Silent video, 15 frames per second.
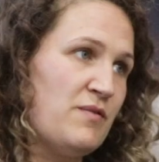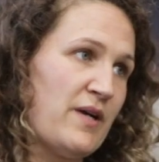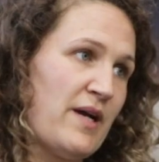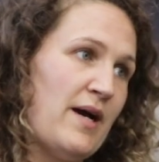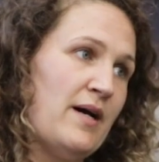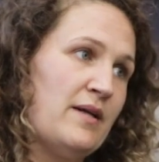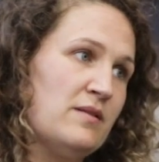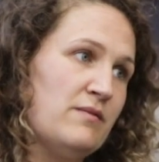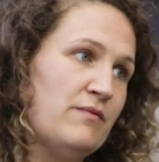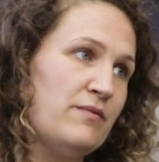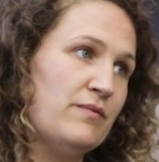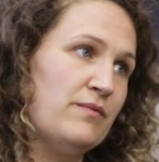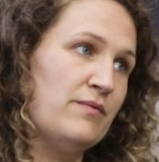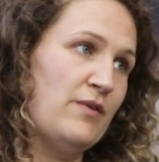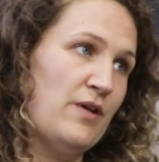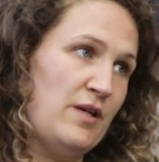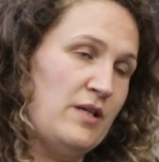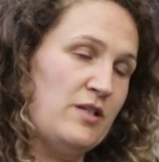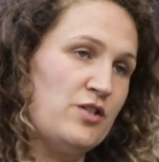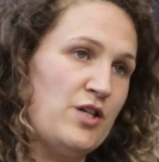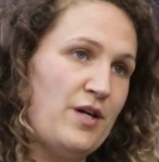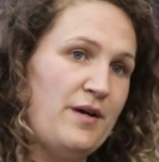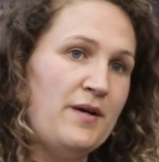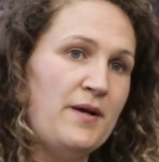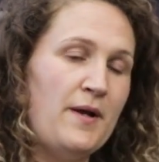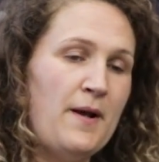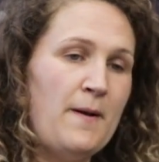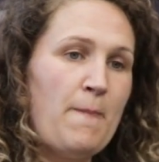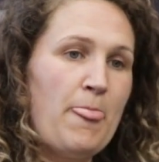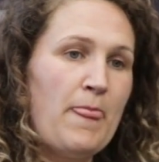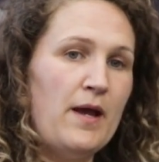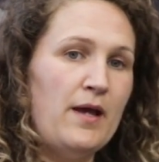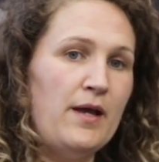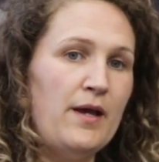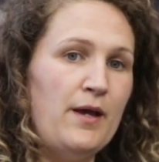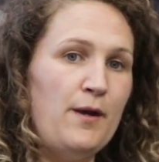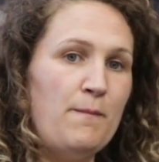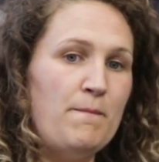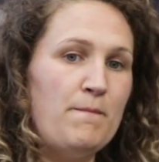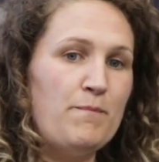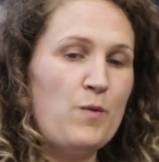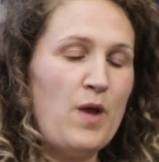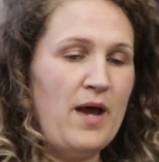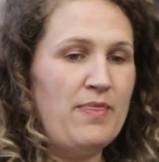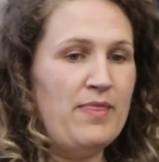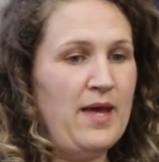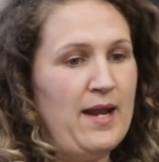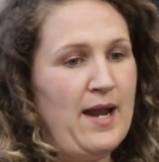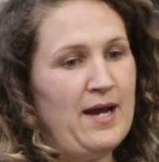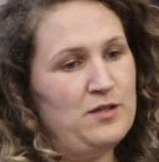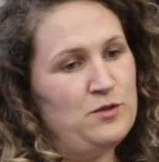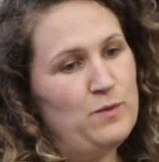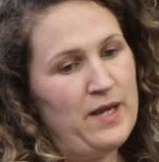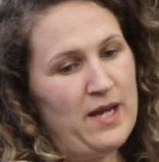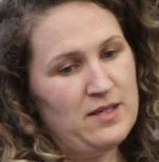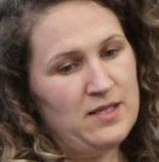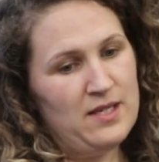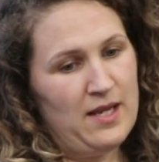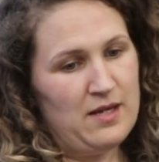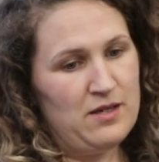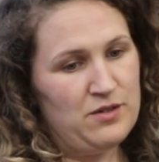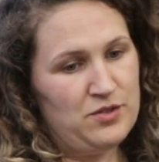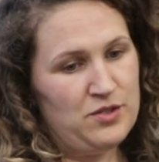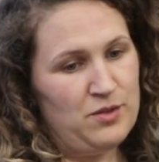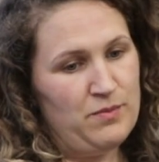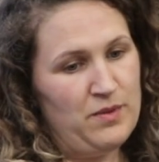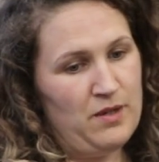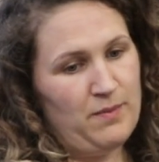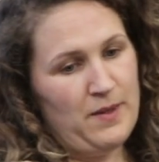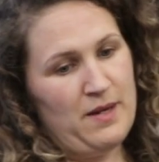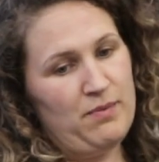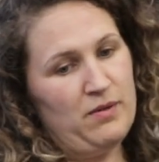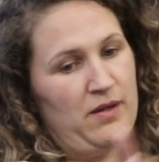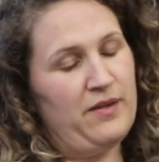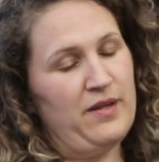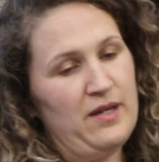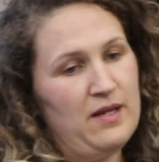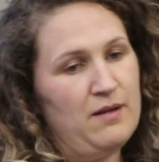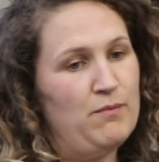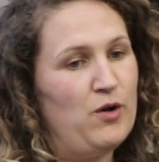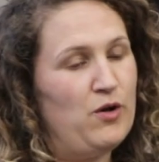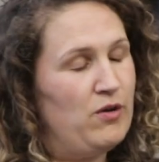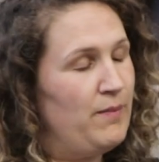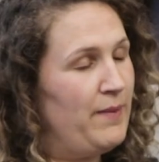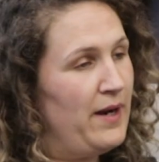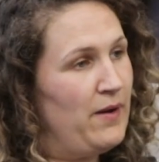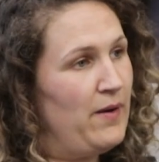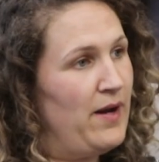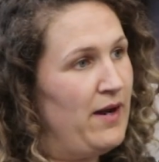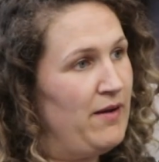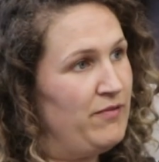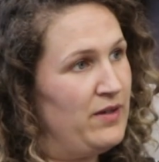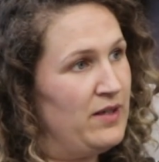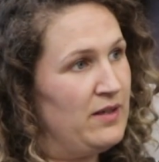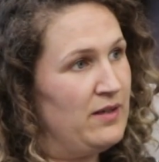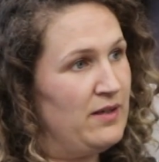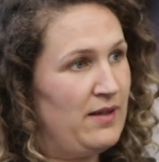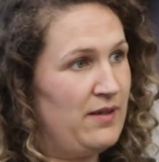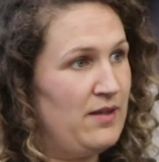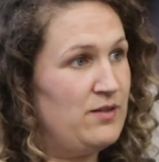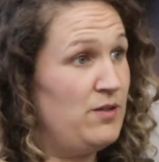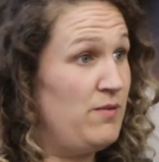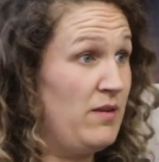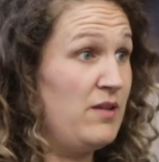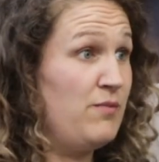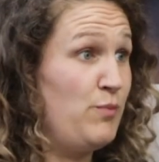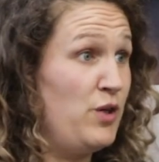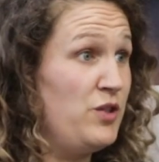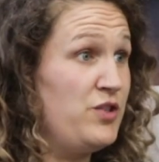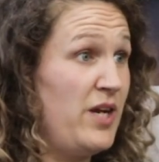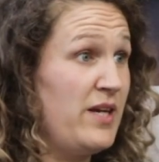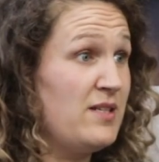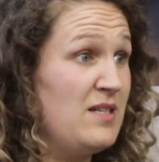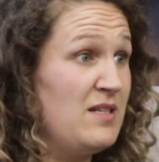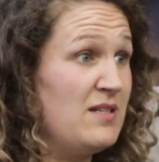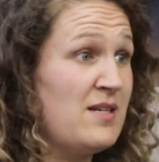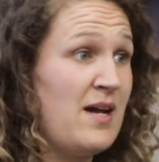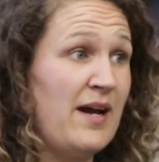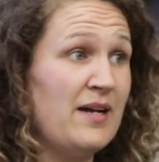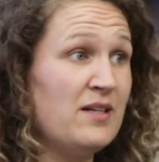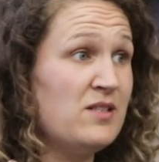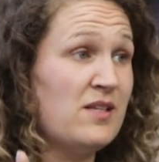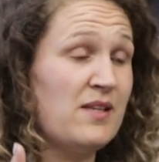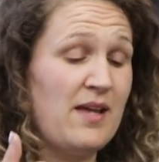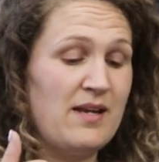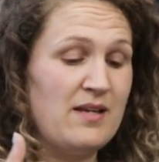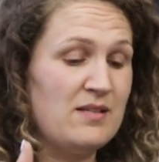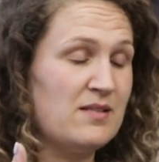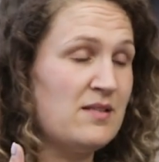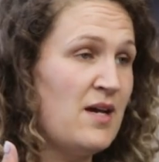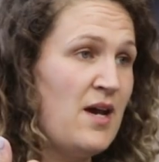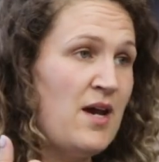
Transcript: for garden furniture. And then as we get to the end of the summer, people are thinking more about doing projects inside. So then it's,